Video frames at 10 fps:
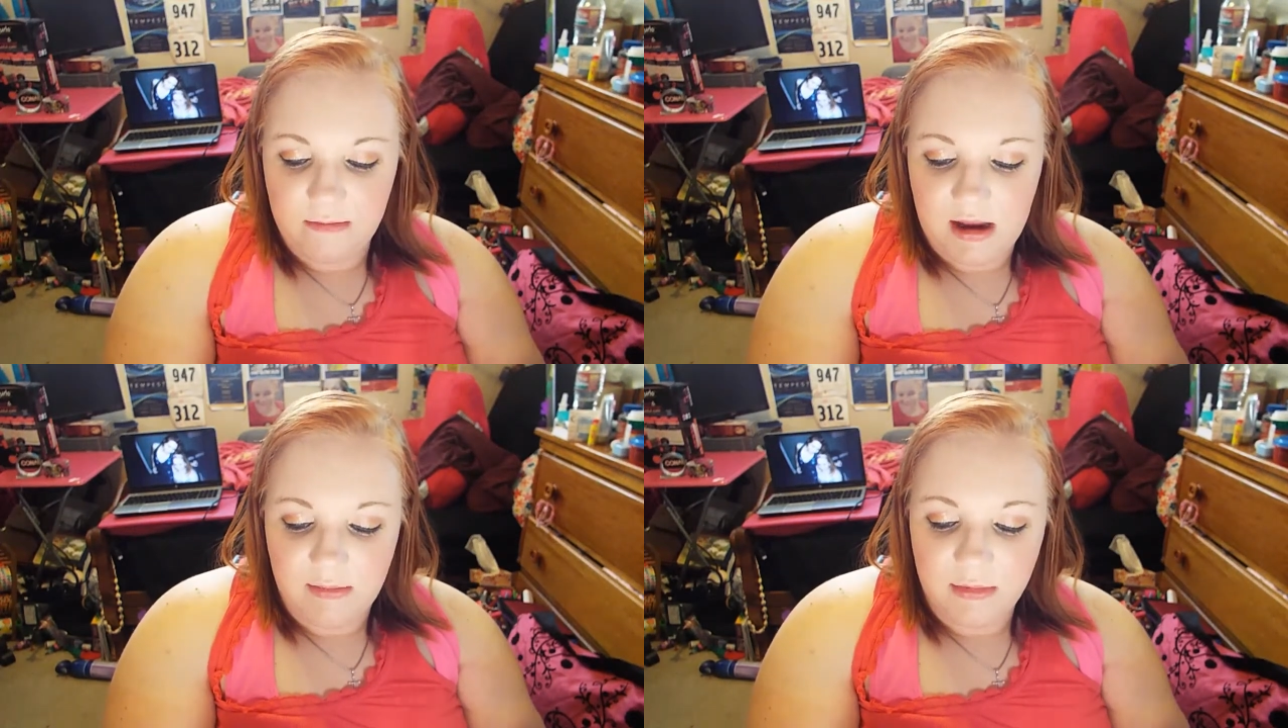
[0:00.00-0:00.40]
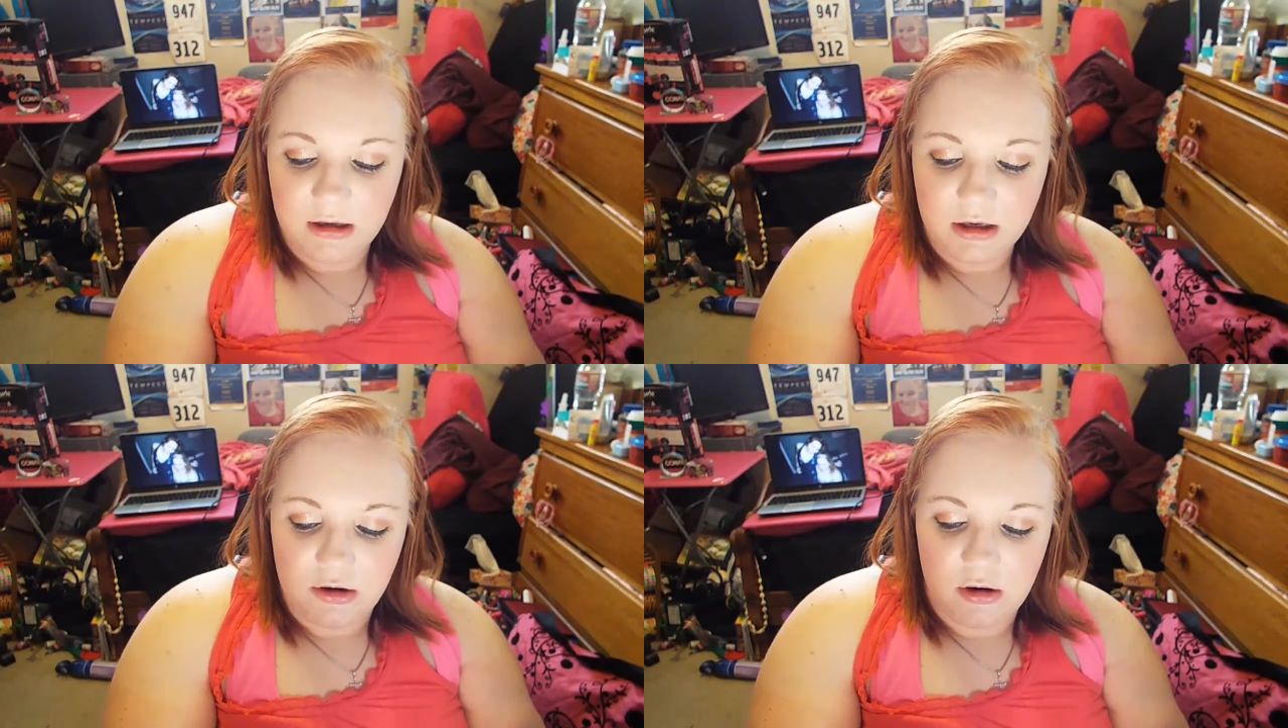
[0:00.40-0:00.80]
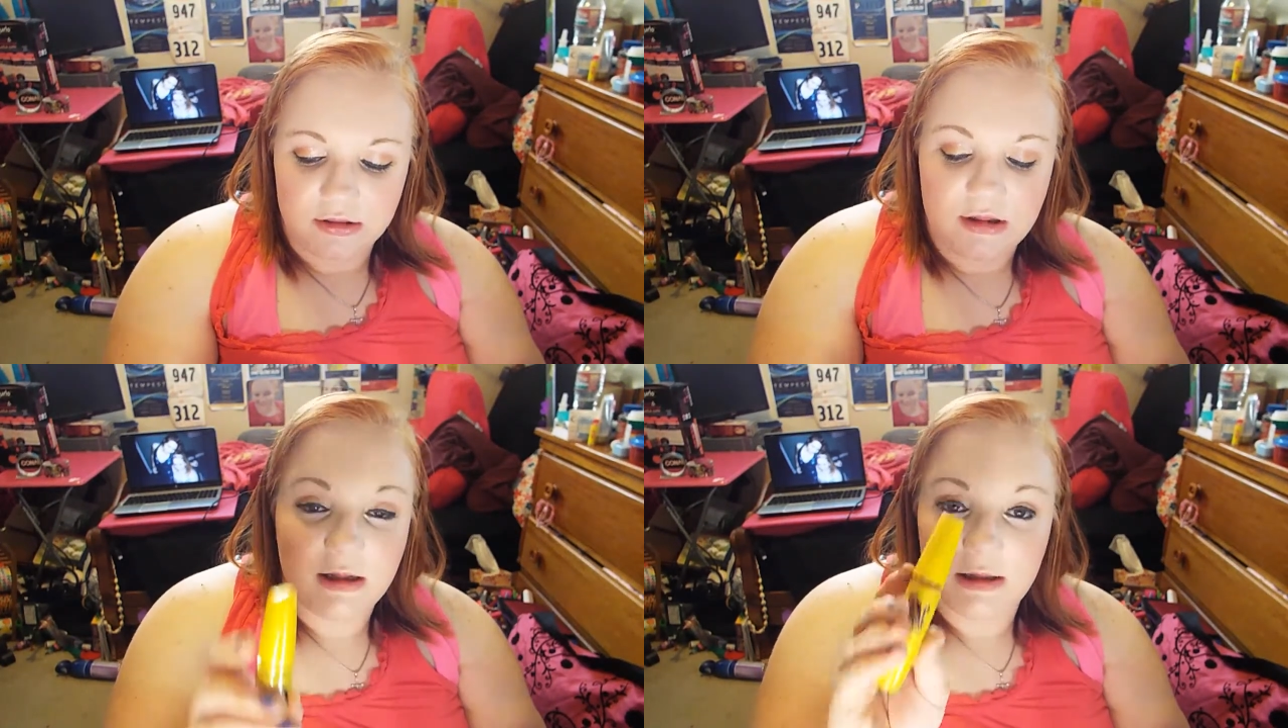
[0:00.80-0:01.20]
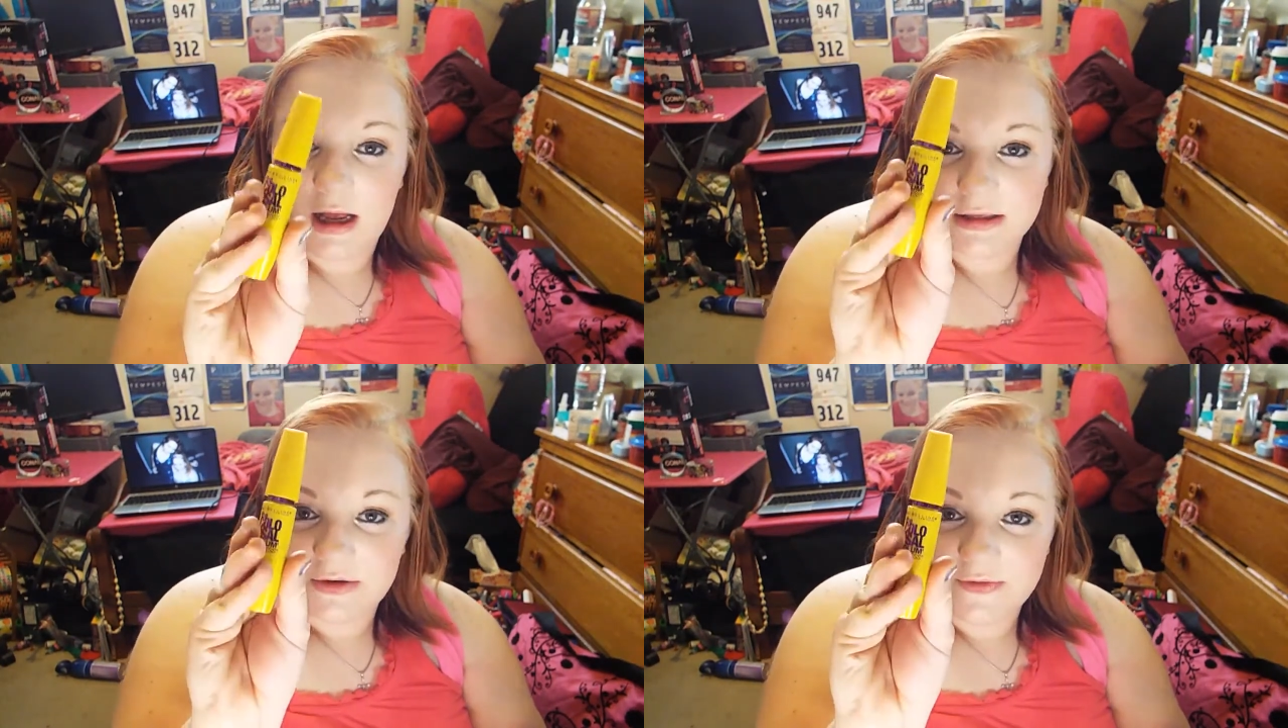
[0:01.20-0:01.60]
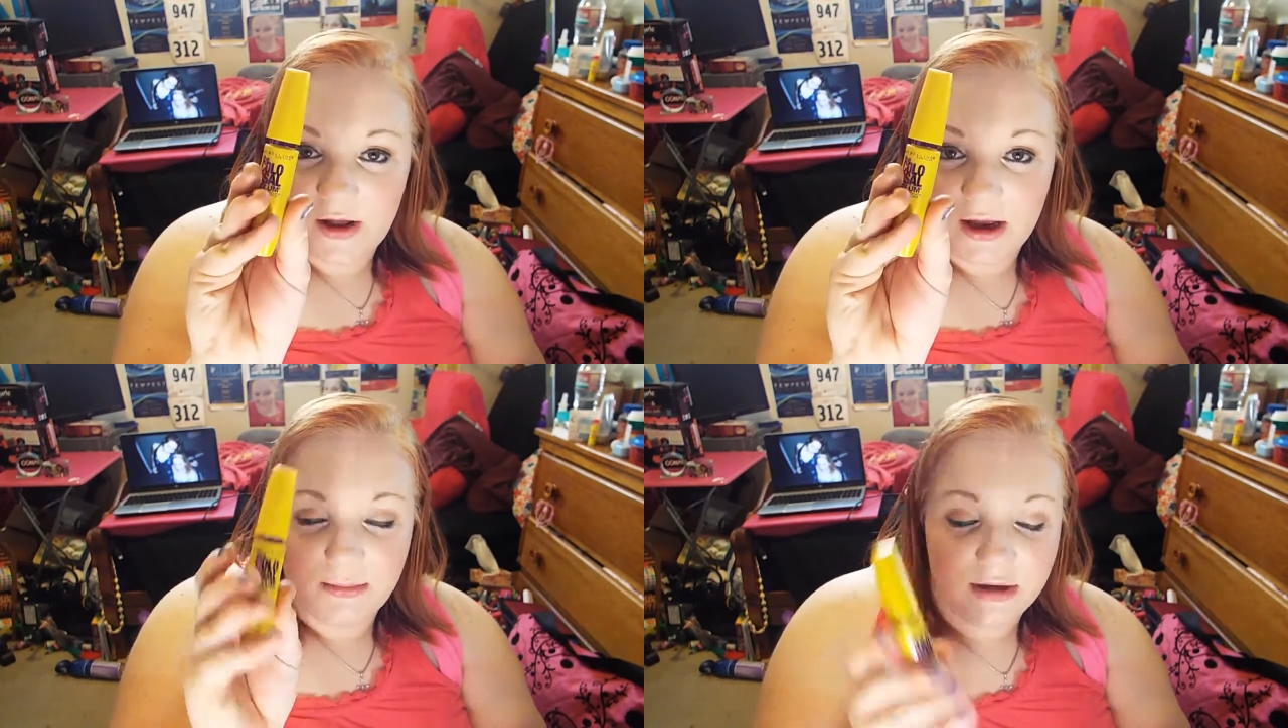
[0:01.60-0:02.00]
Maybelline New York, the Colossal
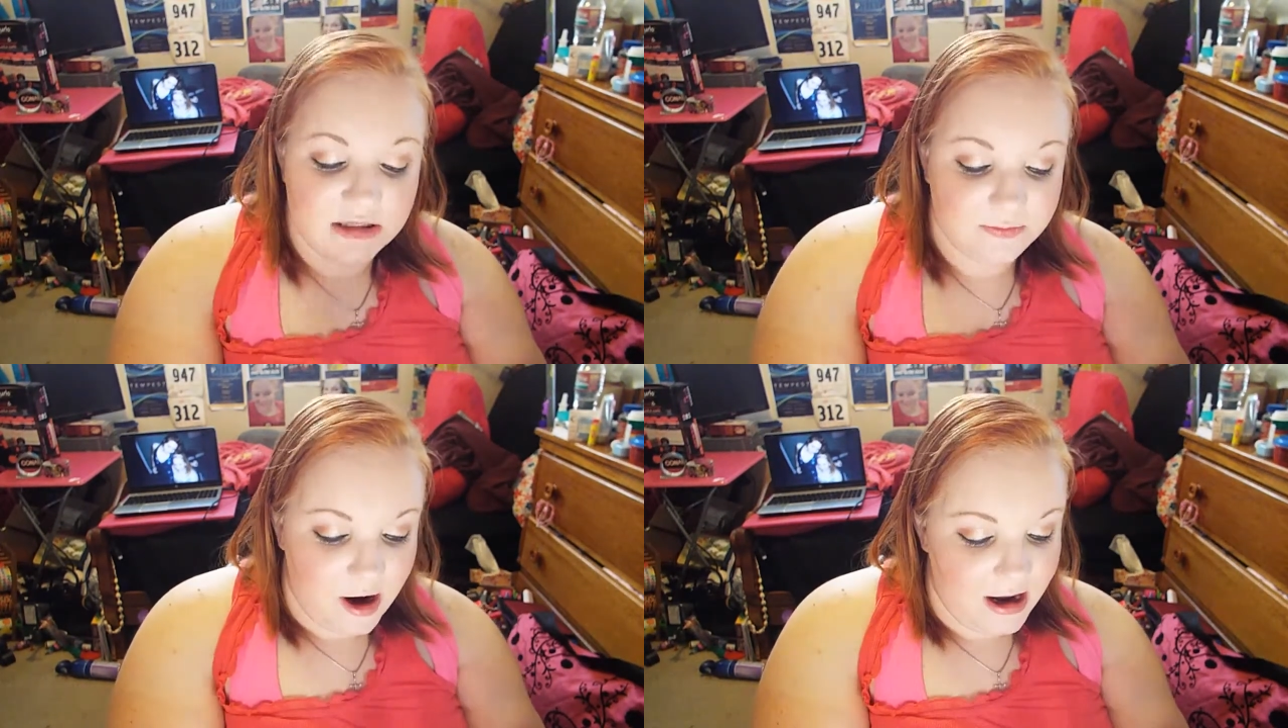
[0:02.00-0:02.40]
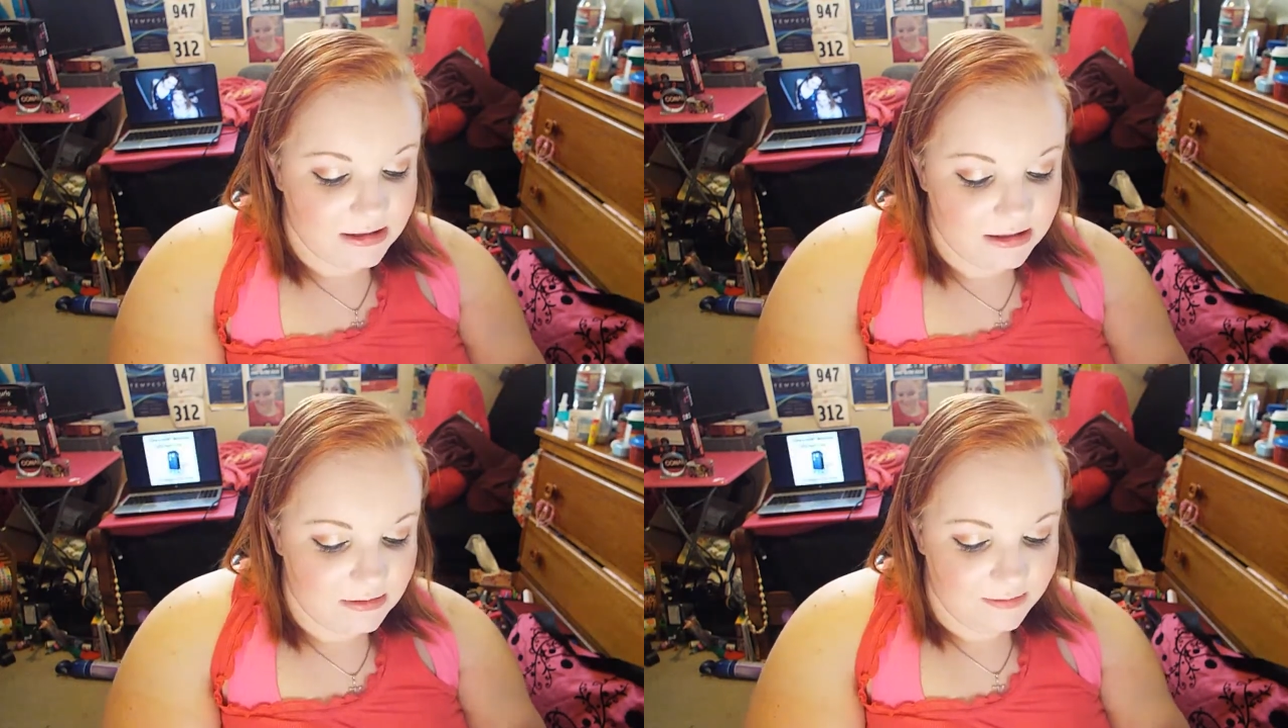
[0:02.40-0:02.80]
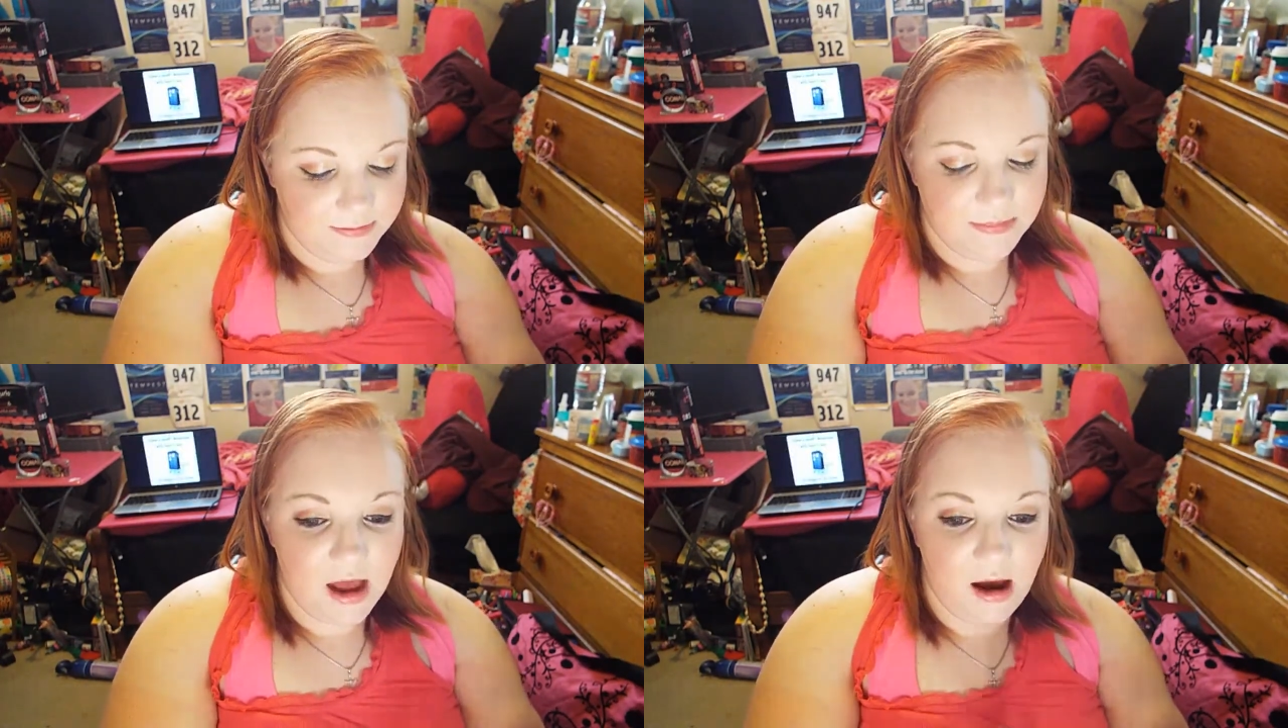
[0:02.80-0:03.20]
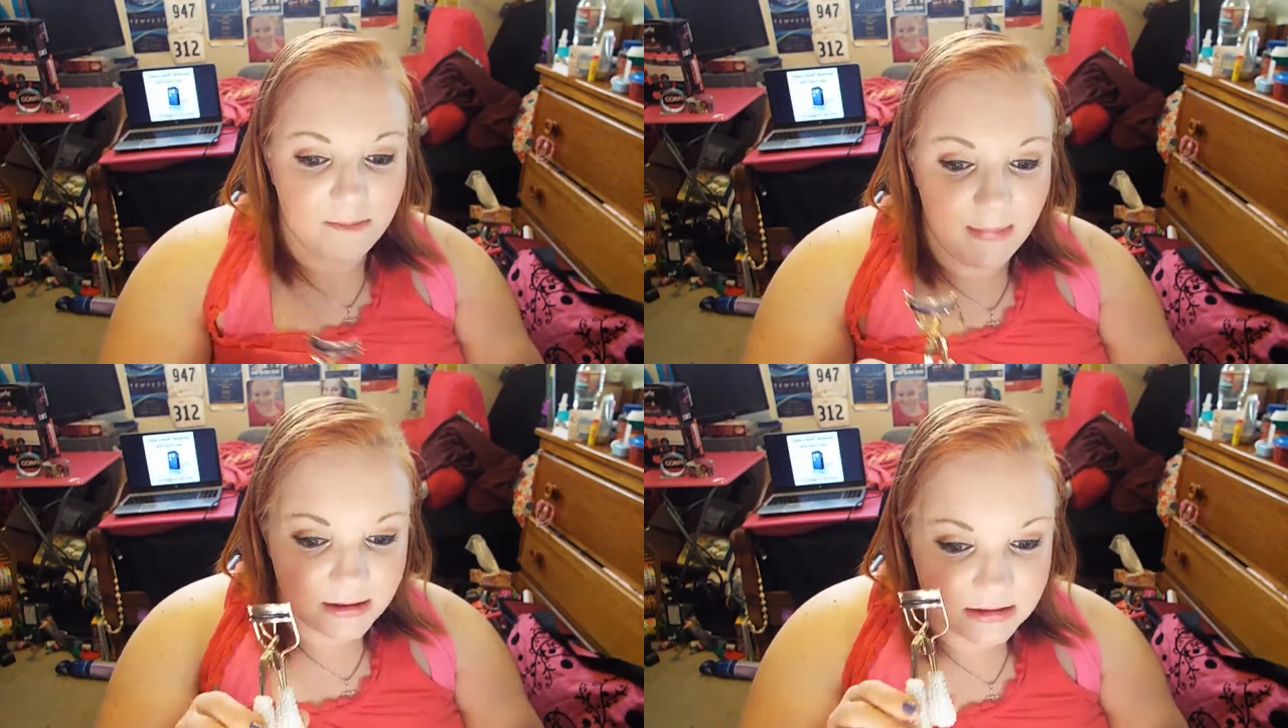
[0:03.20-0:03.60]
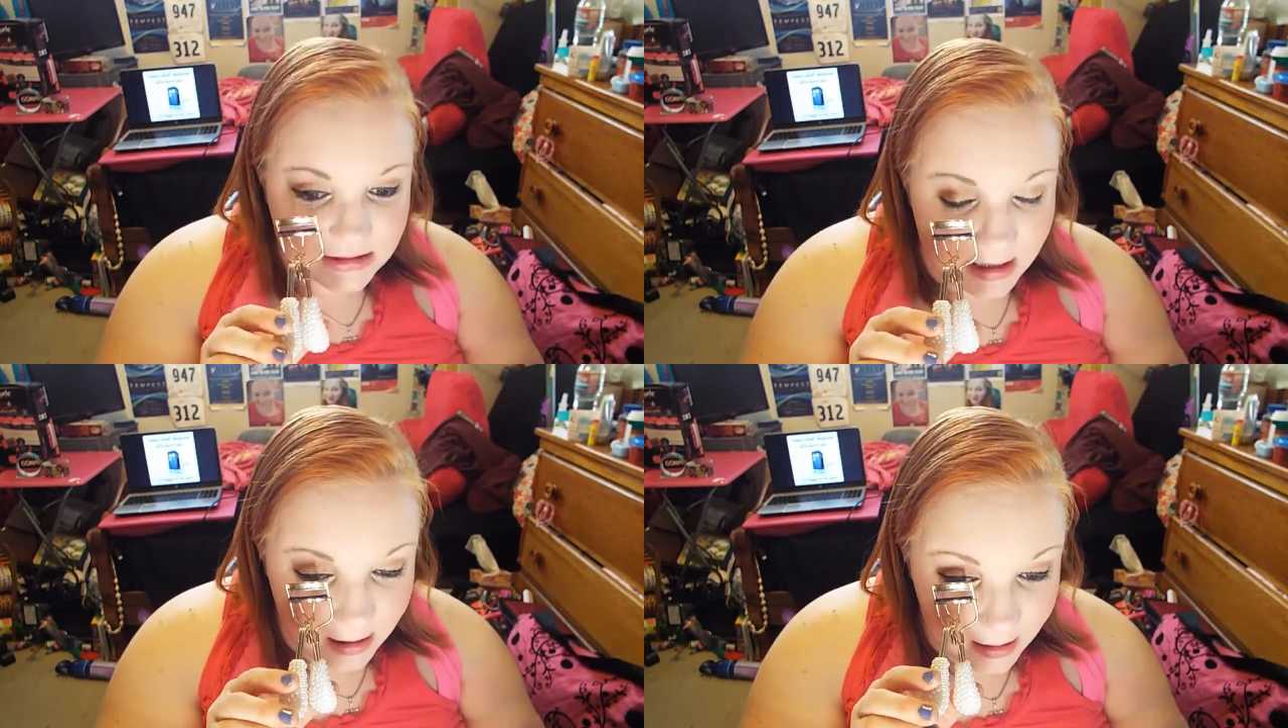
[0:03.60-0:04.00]
Volume Express
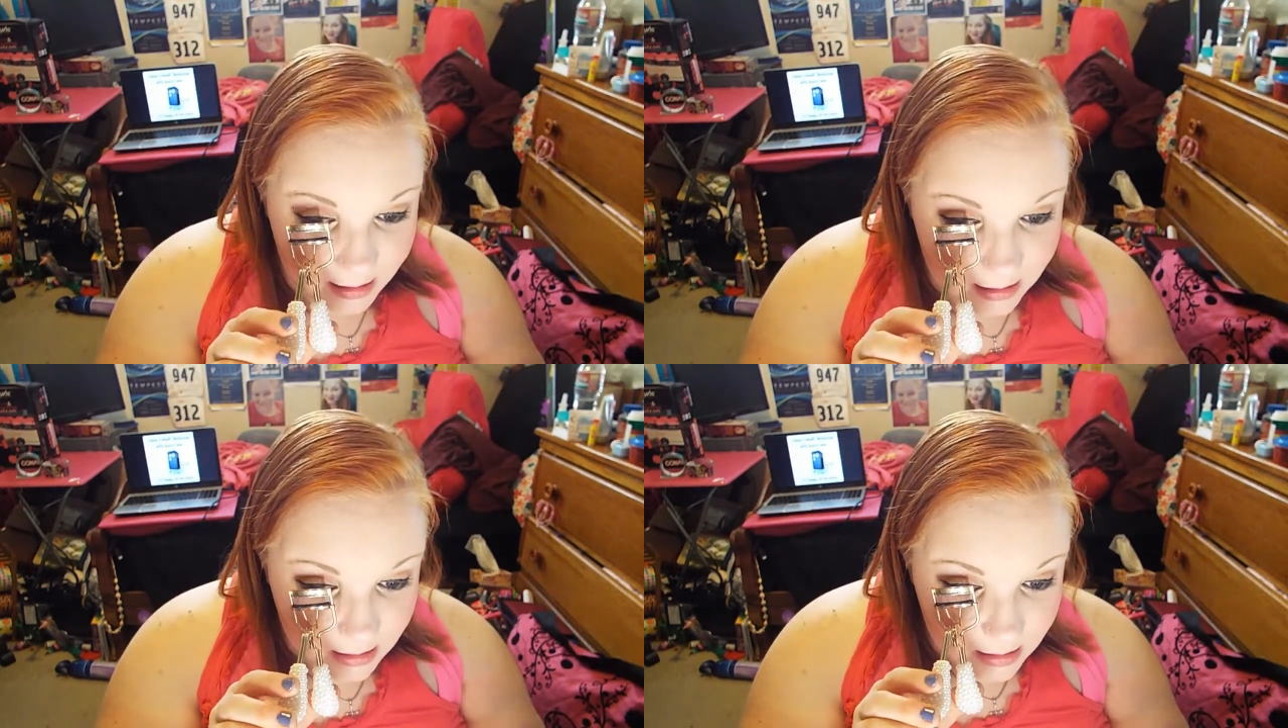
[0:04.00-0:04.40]
mascara.